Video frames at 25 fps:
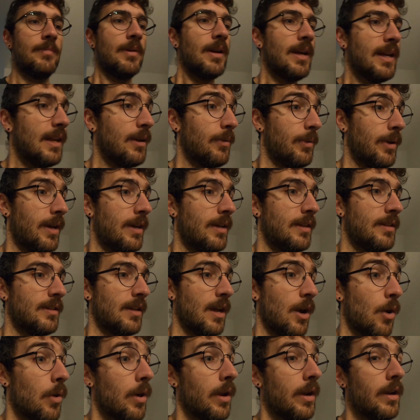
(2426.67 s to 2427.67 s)
Anyways,
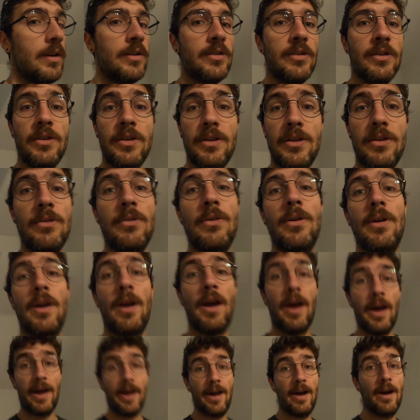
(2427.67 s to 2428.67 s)
I wanted to show you
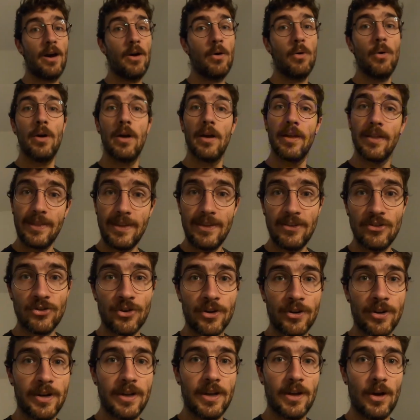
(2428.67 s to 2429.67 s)
how these
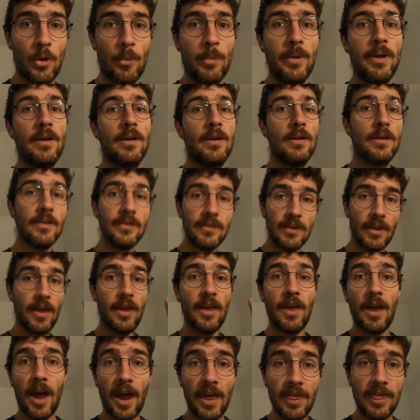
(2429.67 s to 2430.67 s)
turn out because
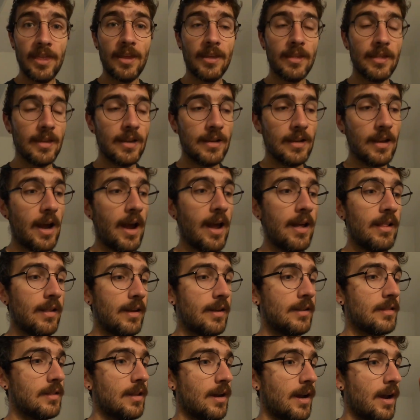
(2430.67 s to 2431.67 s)
I
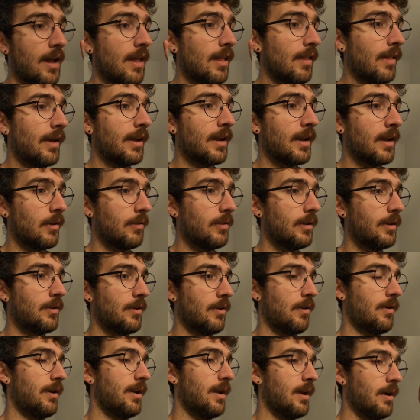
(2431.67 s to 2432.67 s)
like how they
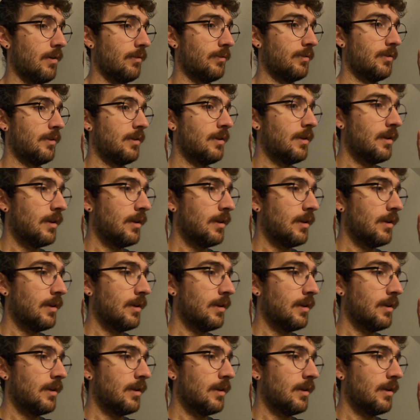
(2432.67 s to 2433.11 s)
turned out.